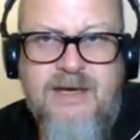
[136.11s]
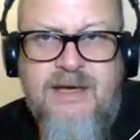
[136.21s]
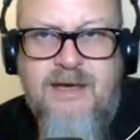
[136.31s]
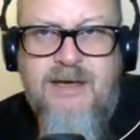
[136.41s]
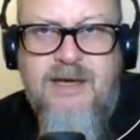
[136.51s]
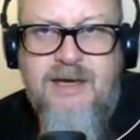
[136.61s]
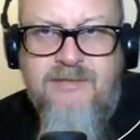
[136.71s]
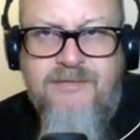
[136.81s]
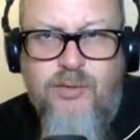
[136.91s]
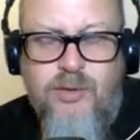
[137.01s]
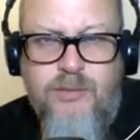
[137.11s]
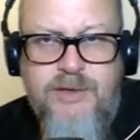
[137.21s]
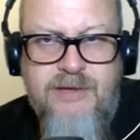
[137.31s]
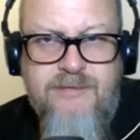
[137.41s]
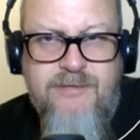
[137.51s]
I can't
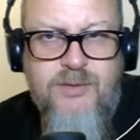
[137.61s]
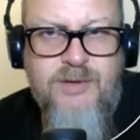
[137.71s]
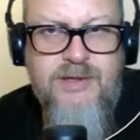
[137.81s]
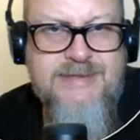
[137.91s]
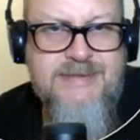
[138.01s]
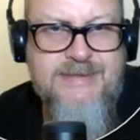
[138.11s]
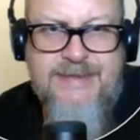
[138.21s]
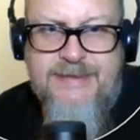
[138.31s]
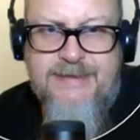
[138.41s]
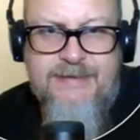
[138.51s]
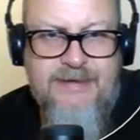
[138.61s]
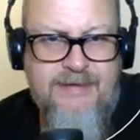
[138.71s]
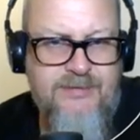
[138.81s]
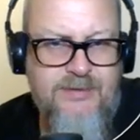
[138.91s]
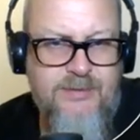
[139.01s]
formally invoke it as a skill. I
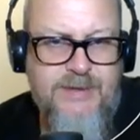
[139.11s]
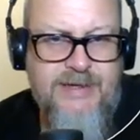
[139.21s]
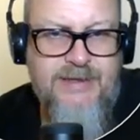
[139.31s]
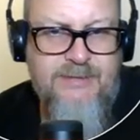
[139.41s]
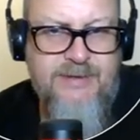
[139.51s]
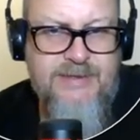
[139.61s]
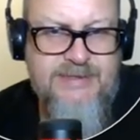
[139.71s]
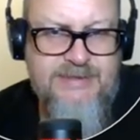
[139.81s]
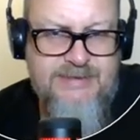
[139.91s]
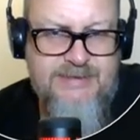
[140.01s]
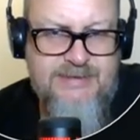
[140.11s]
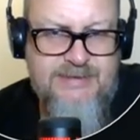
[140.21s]
have no idea what that is.